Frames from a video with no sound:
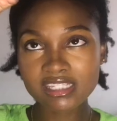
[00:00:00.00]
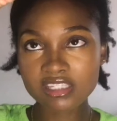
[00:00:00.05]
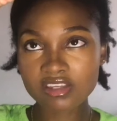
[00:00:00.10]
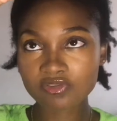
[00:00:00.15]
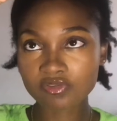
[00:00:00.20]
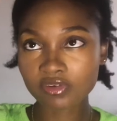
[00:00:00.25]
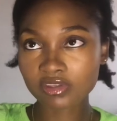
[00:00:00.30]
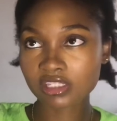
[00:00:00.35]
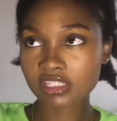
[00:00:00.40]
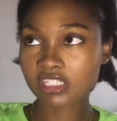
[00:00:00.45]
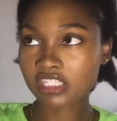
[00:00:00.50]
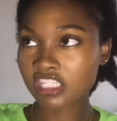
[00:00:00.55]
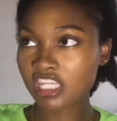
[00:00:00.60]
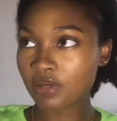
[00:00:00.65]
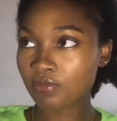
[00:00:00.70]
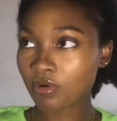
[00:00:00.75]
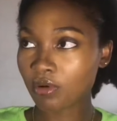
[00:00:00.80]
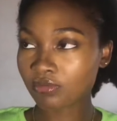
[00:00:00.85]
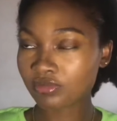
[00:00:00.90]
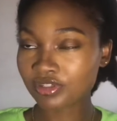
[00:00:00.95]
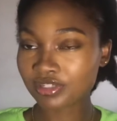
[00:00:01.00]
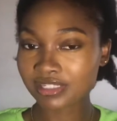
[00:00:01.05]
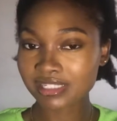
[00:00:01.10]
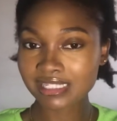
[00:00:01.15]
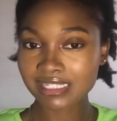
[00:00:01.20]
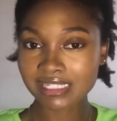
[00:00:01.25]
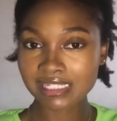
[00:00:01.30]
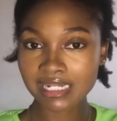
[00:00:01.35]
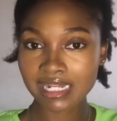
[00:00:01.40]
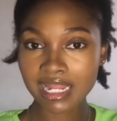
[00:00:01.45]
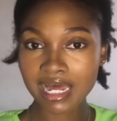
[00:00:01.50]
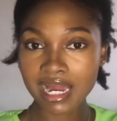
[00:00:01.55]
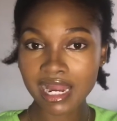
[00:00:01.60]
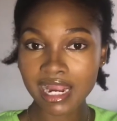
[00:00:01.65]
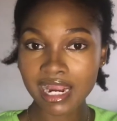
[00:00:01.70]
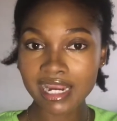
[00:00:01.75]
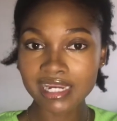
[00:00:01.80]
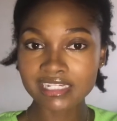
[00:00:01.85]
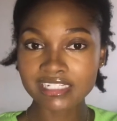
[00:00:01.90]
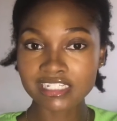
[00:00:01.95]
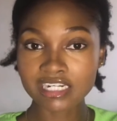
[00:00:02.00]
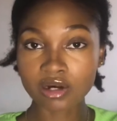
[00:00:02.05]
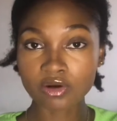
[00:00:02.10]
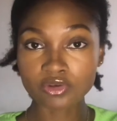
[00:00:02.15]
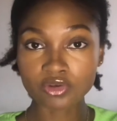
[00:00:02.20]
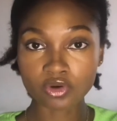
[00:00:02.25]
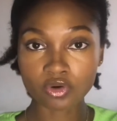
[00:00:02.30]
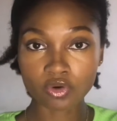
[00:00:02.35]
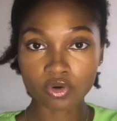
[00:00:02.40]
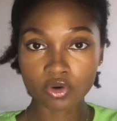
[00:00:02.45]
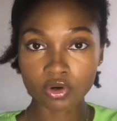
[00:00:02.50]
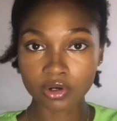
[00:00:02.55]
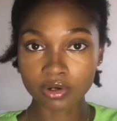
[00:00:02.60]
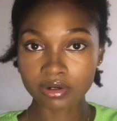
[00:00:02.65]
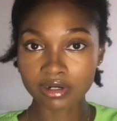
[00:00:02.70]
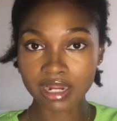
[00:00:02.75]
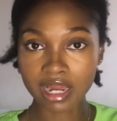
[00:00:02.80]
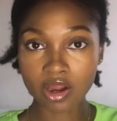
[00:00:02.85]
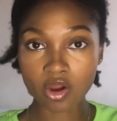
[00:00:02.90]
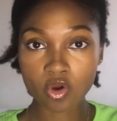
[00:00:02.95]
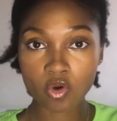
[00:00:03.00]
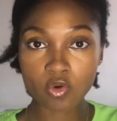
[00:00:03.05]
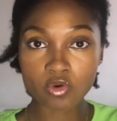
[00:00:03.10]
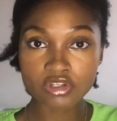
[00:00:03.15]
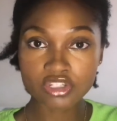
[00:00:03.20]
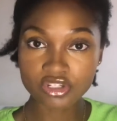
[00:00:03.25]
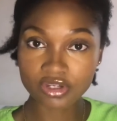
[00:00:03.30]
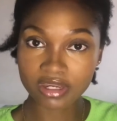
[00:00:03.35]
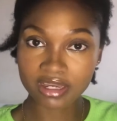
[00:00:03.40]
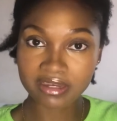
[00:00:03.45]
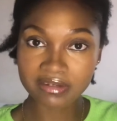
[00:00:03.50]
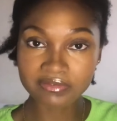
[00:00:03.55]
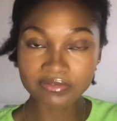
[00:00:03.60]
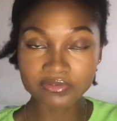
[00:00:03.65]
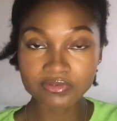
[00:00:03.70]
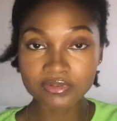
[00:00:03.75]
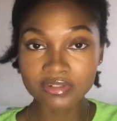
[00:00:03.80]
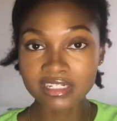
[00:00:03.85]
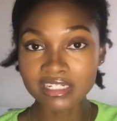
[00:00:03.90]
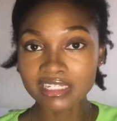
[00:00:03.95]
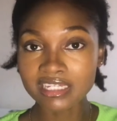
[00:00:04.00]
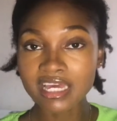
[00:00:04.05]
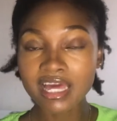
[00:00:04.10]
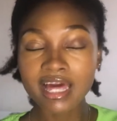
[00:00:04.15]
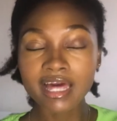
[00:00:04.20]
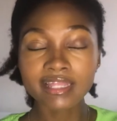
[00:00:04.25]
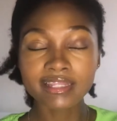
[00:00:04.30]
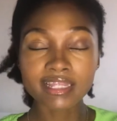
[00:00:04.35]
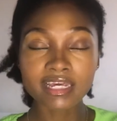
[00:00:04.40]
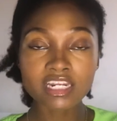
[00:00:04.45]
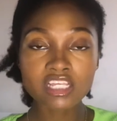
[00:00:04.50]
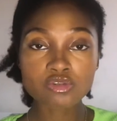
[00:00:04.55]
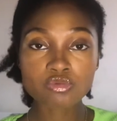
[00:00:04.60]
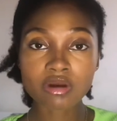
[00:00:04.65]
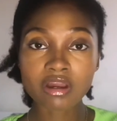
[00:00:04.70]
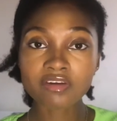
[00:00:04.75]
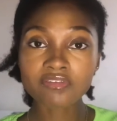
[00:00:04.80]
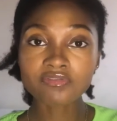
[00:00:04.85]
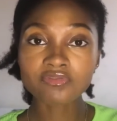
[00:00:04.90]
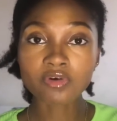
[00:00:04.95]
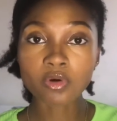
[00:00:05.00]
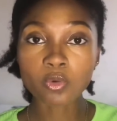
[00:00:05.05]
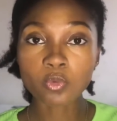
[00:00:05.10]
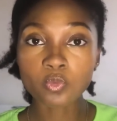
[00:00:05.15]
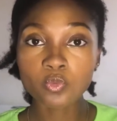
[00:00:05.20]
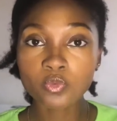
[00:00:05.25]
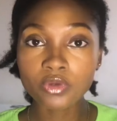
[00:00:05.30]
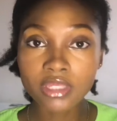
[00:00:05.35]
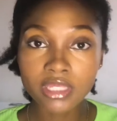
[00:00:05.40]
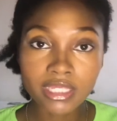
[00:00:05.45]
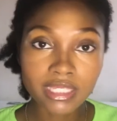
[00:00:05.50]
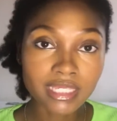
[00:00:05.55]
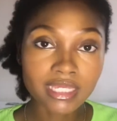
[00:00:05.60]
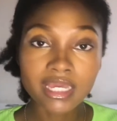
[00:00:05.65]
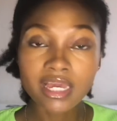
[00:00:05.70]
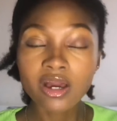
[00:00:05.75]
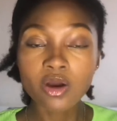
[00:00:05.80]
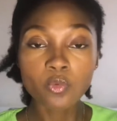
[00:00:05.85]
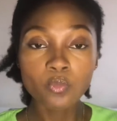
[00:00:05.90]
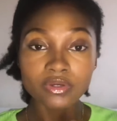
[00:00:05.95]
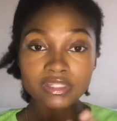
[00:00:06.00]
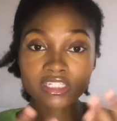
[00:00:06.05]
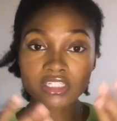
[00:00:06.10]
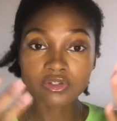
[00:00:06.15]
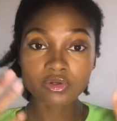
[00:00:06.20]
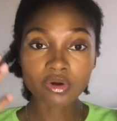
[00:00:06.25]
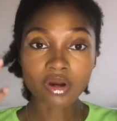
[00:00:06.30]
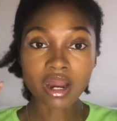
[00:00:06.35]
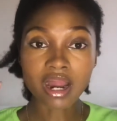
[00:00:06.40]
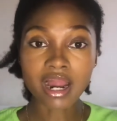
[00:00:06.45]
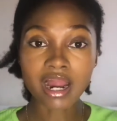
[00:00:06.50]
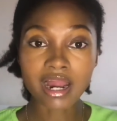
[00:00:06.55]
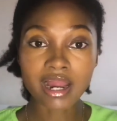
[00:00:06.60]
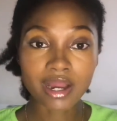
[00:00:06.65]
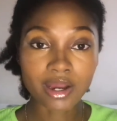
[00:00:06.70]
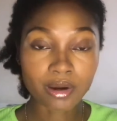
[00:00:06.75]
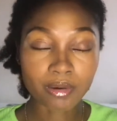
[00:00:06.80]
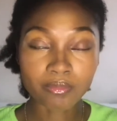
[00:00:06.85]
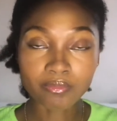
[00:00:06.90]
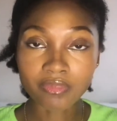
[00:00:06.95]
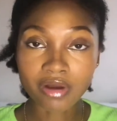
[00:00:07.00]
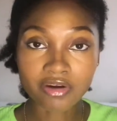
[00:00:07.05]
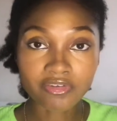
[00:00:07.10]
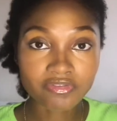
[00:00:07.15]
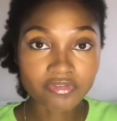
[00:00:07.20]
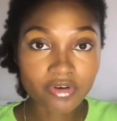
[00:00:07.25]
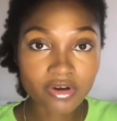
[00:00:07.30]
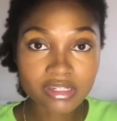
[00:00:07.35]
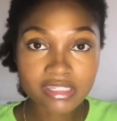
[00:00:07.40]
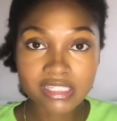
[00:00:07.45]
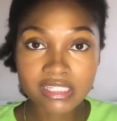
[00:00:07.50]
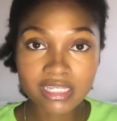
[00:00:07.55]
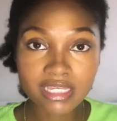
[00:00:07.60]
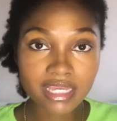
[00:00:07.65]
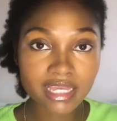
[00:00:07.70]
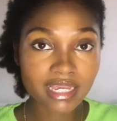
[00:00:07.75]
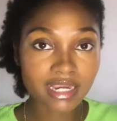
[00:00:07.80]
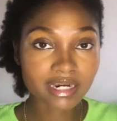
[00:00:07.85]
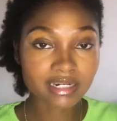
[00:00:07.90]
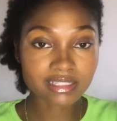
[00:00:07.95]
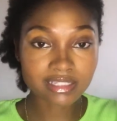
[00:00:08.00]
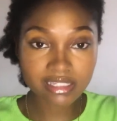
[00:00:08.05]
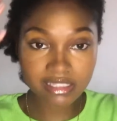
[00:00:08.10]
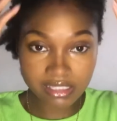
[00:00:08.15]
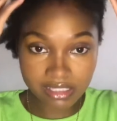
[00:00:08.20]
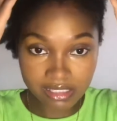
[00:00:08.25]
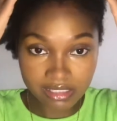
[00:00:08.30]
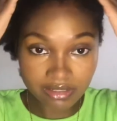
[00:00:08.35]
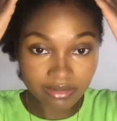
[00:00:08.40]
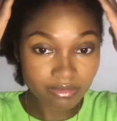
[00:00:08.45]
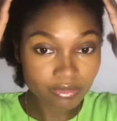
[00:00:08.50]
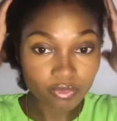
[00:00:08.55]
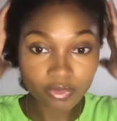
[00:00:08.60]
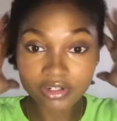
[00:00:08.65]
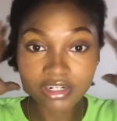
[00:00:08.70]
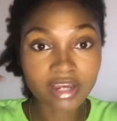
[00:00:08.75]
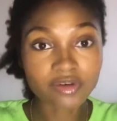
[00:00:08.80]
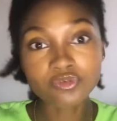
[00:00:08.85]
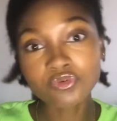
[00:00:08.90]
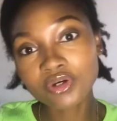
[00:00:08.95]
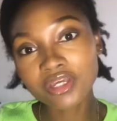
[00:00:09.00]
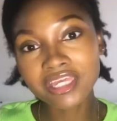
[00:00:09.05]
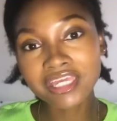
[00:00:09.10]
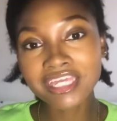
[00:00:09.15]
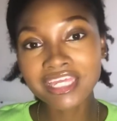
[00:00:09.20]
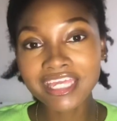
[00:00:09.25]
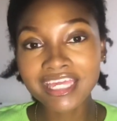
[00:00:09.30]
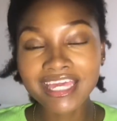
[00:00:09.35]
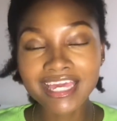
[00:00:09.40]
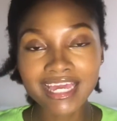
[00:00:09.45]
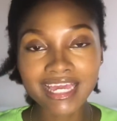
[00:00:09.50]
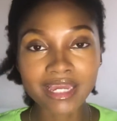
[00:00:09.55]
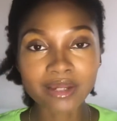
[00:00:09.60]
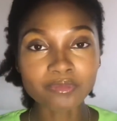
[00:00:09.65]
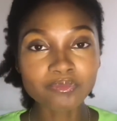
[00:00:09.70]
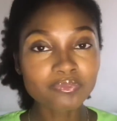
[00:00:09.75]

for the sebum to slide down your coil and coat your hair fully. That is why for we with 4C hair, this wonderful kinky hair,